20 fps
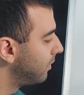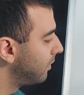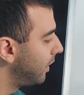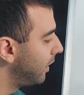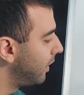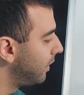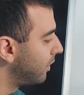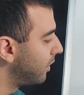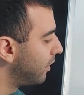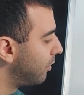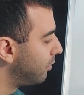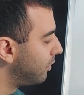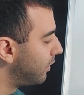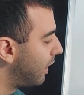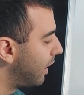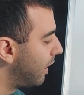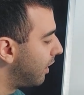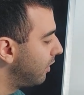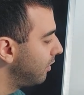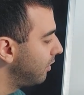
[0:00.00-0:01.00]
and go
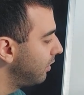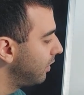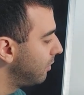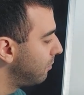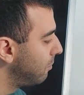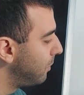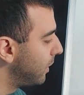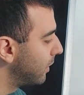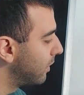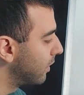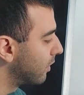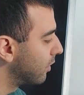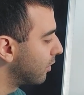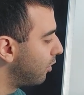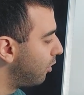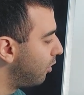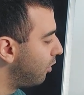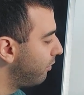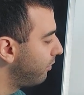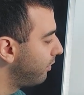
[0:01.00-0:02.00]
down, make a
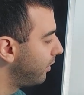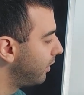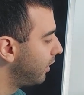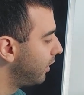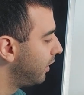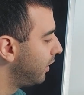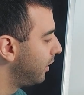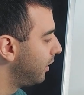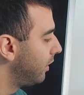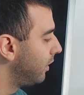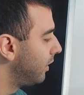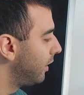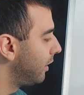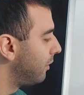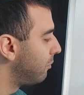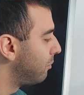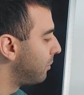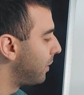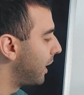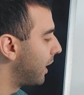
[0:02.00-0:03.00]
curve,
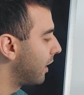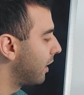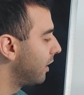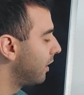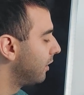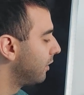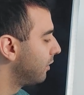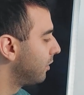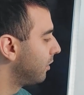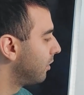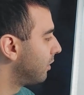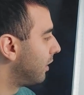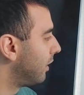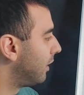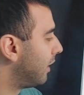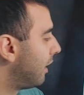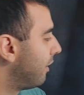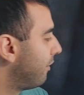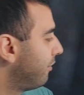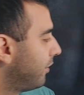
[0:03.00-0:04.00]
and back to the
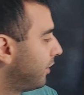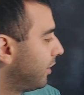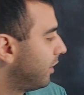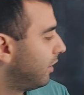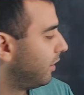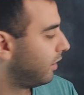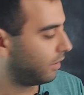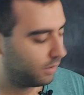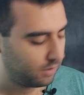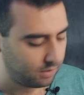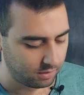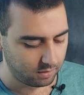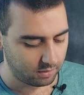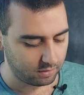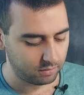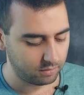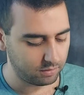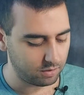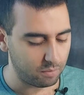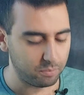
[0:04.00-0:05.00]
left
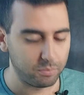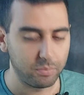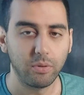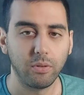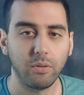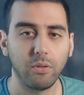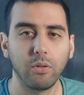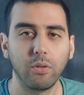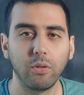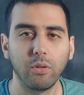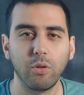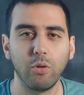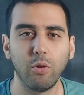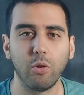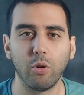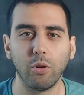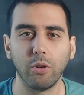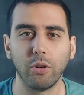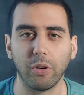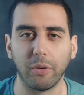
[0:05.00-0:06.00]
top
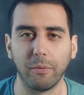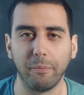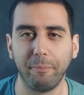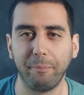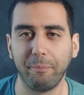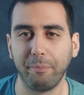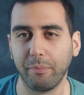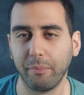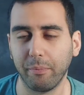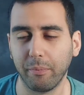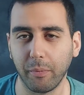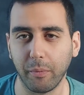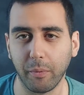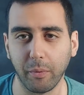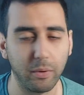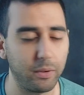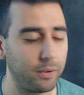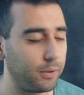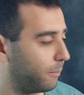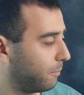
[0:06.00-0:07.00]
corner.
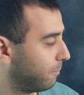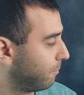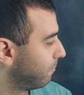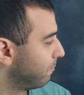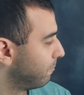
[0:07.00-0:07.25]
Okay.